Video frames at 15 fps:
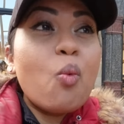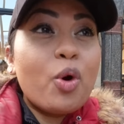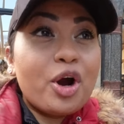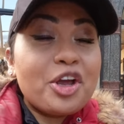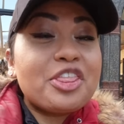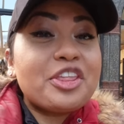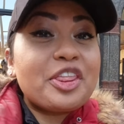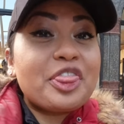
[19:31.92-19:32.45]

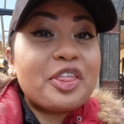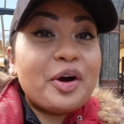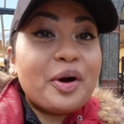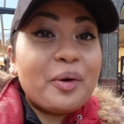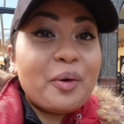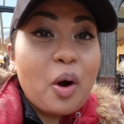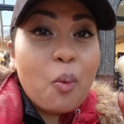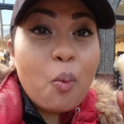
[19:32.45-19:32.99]
Worth it
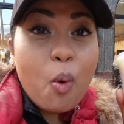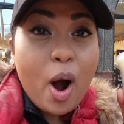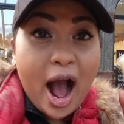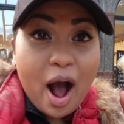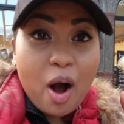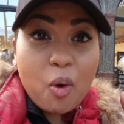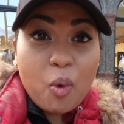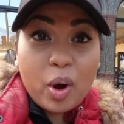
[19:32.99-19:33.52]
though.
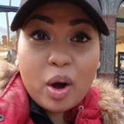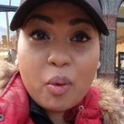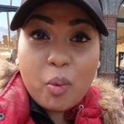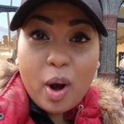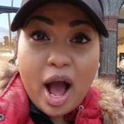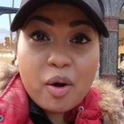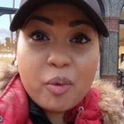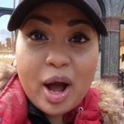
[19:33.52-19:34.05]
Wow.
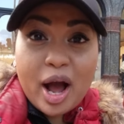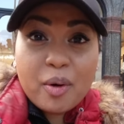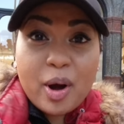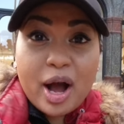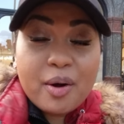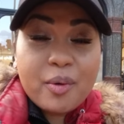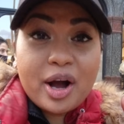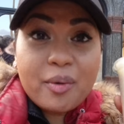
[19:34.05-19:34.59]
Wow, wow,
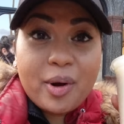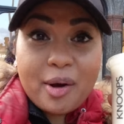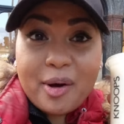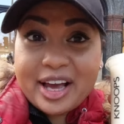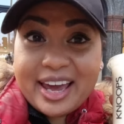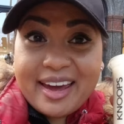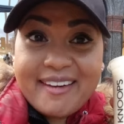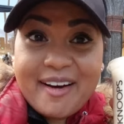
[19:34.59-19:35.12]
wow, wow, wow.
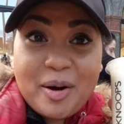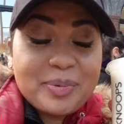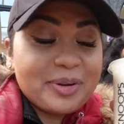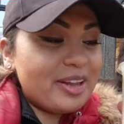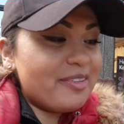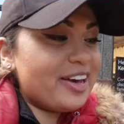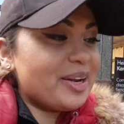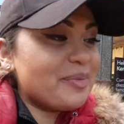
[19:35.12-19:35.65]
I cannot
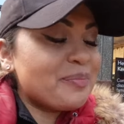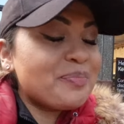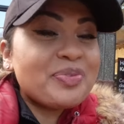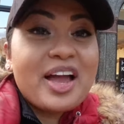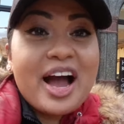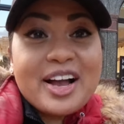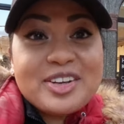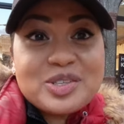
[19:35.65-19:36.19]
believe it.
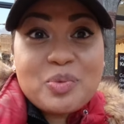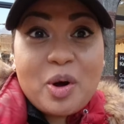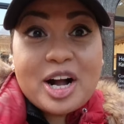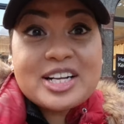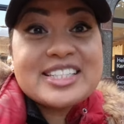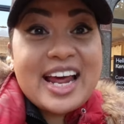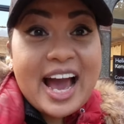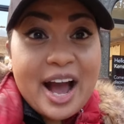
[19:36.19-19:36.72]
I just
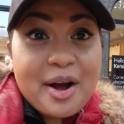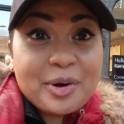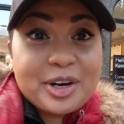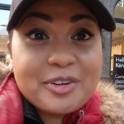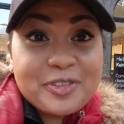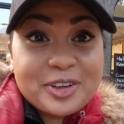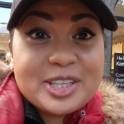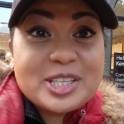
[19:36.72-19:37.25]
walked an
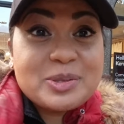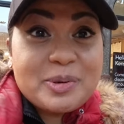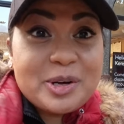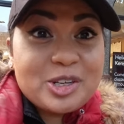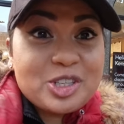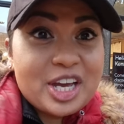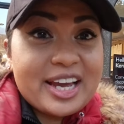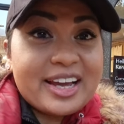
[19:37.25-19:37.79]
hour for this
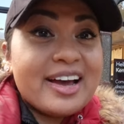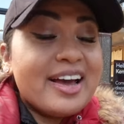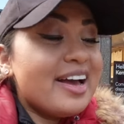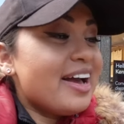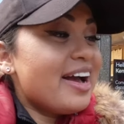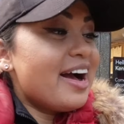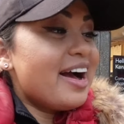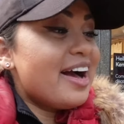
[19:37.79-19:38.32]
milkshake.
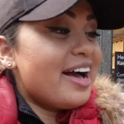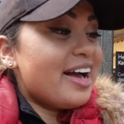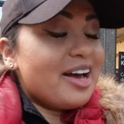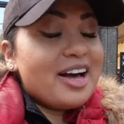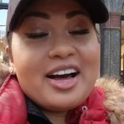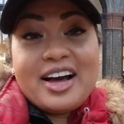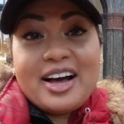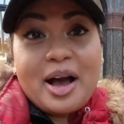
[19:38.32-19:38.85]

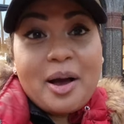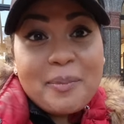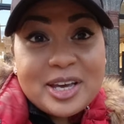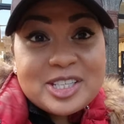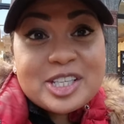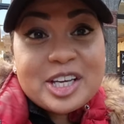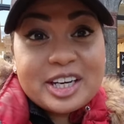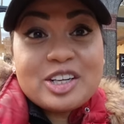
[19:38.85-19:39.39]
I'm
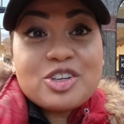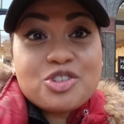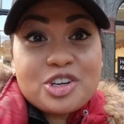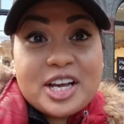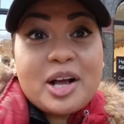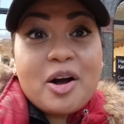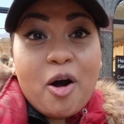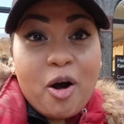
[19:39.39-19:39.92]
basically going to
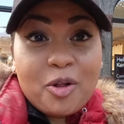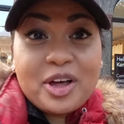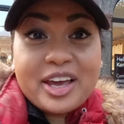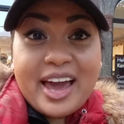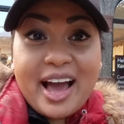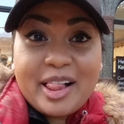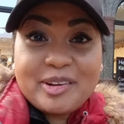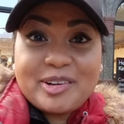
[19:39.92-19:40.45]
drink all the
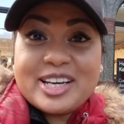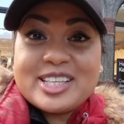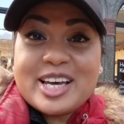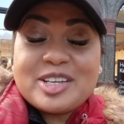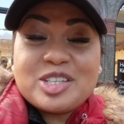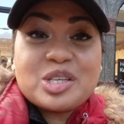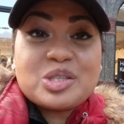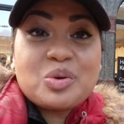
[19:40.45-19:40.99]
calories
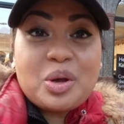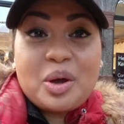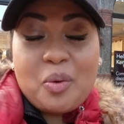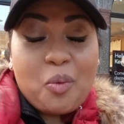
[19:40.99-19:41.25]
I just